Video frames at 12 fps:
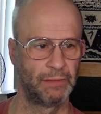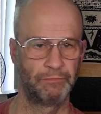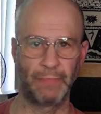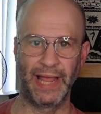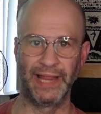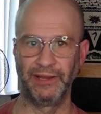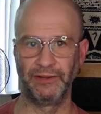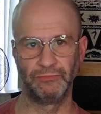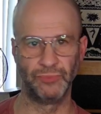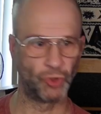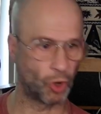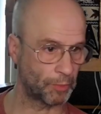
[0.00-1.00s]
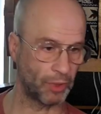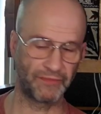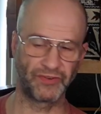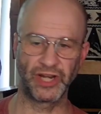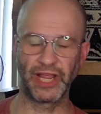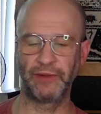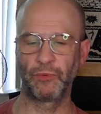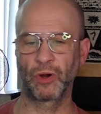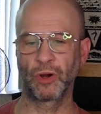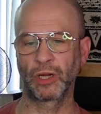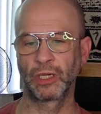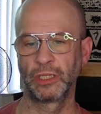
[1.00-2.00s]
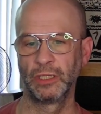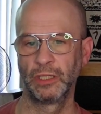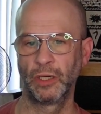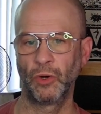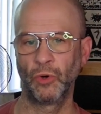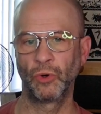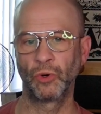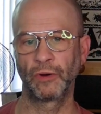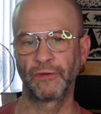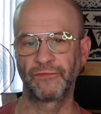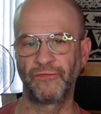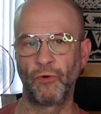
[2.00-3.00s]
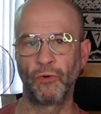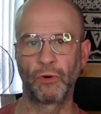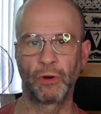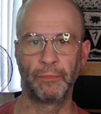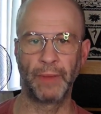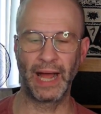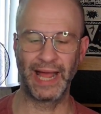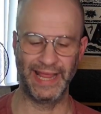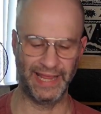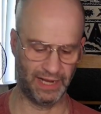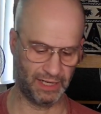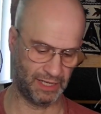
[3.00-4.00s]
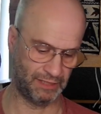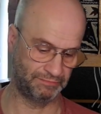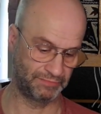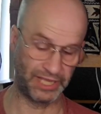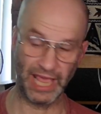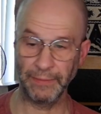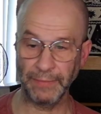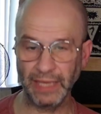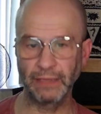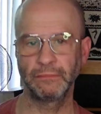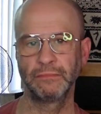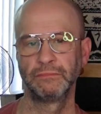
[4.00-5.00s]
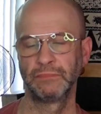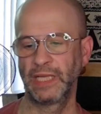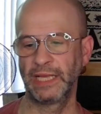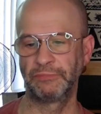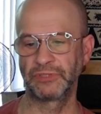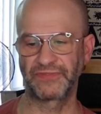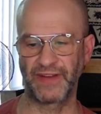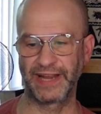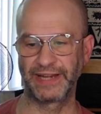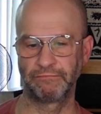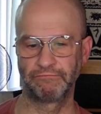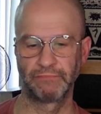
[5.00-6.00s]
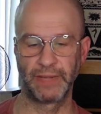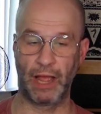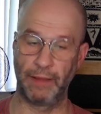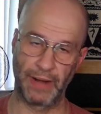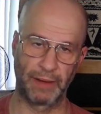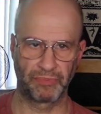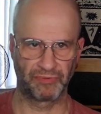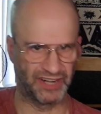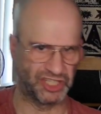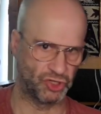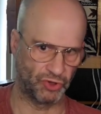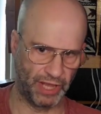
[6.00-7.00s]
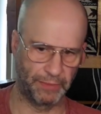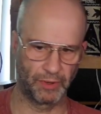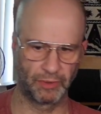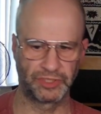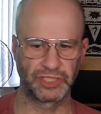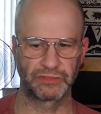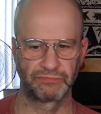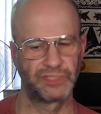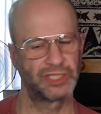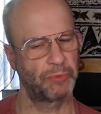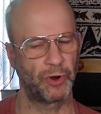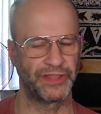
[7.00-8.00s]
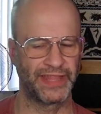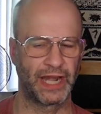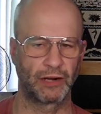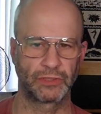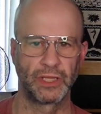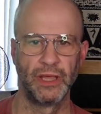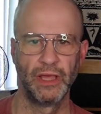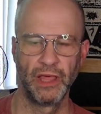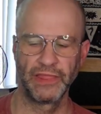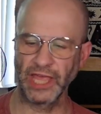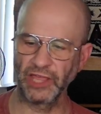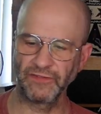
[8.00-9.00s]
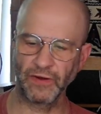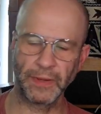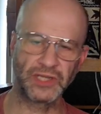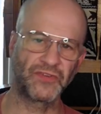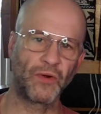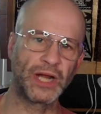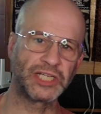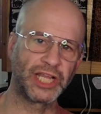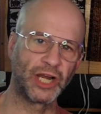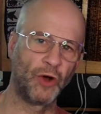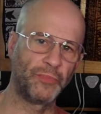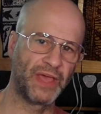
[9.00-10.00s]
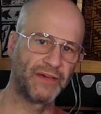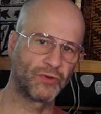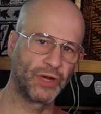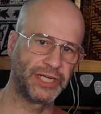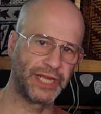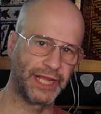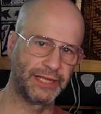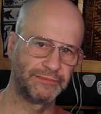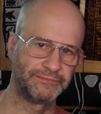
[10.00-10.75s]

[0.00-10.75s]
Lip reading: my normal everyday work or for my gaming, it was fine. Now, I'm not a professional gamer, just pointing that out. Thank you very much for watching, and I hope you have a great day.